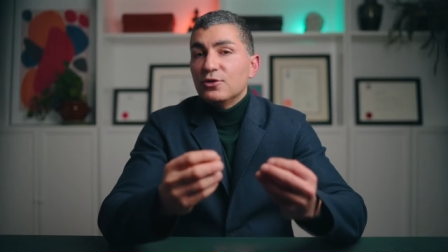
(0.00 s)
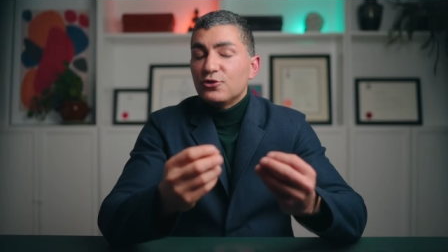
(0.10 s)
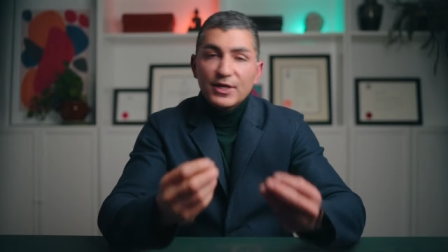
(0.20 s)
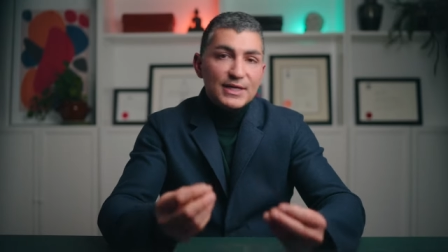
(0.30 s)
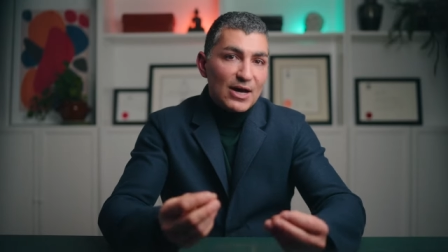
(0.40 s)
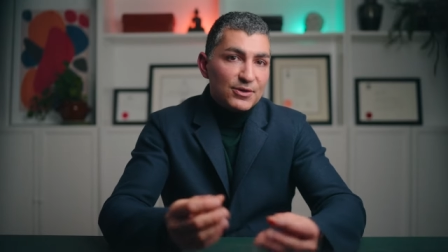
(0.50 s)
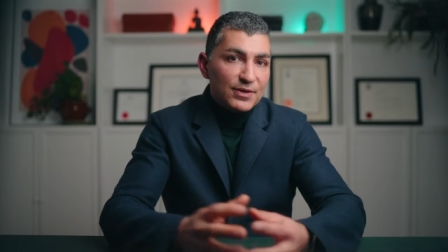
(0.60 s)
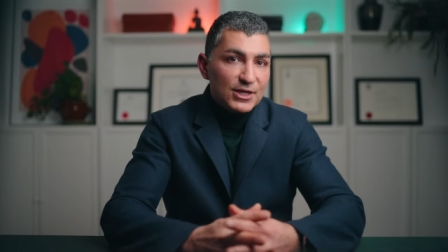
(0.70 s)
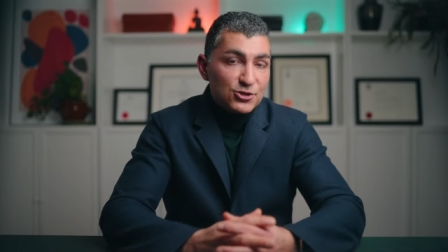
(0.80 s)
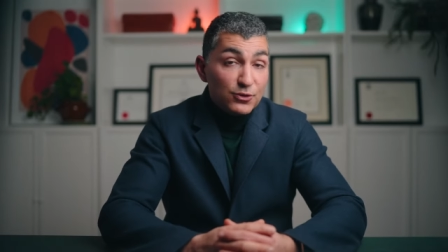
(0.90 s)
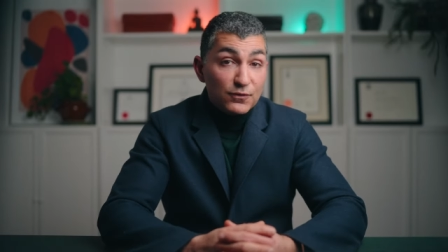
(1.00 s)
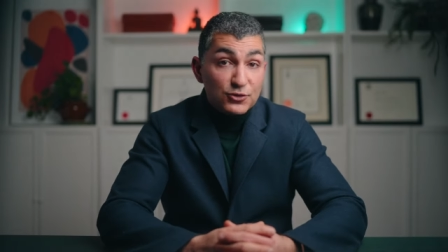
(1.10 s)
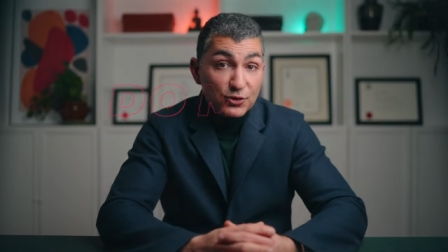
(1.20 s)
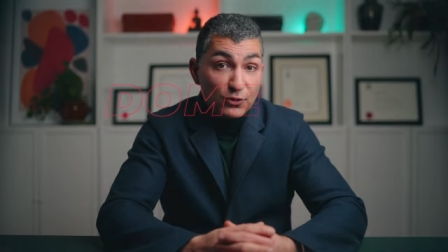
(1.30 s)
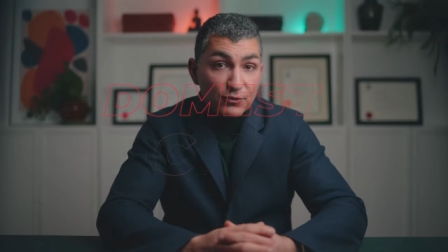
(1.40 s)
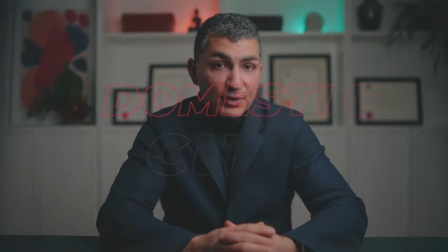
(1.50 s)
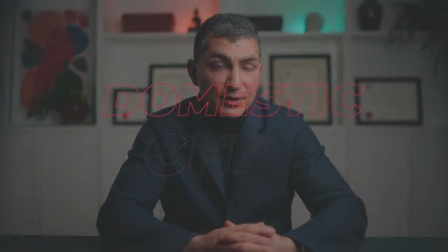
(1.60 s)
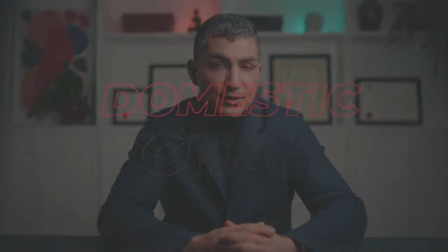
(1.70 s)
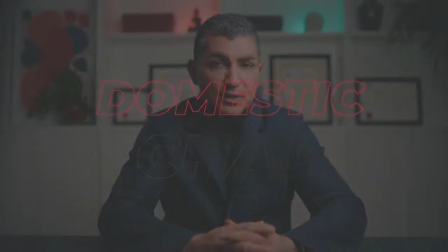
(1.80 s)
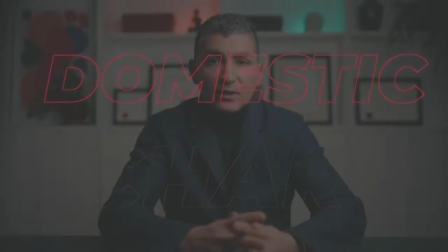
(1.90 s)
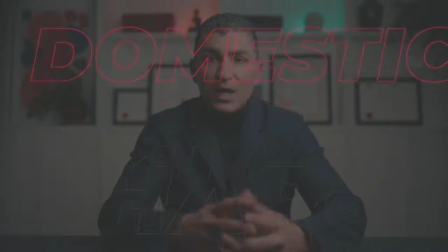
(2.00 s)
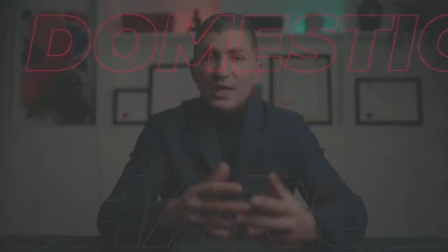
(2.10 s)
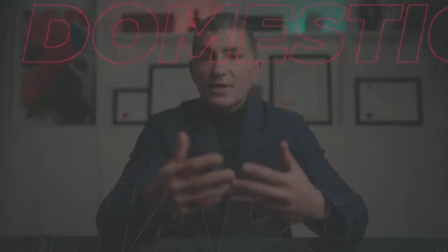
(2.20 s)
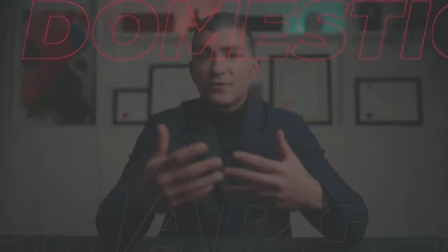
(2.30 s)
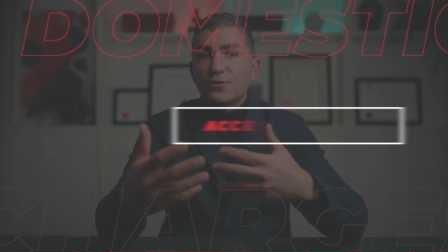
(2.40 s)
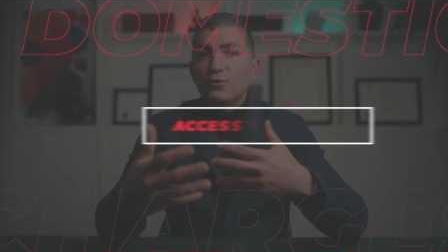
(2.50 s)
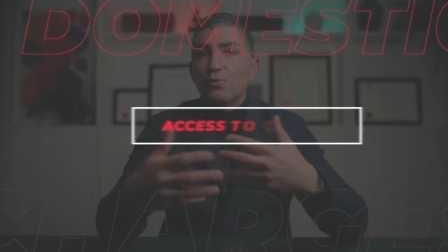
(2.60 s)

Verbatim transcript: Turning now to the issue of children, clients who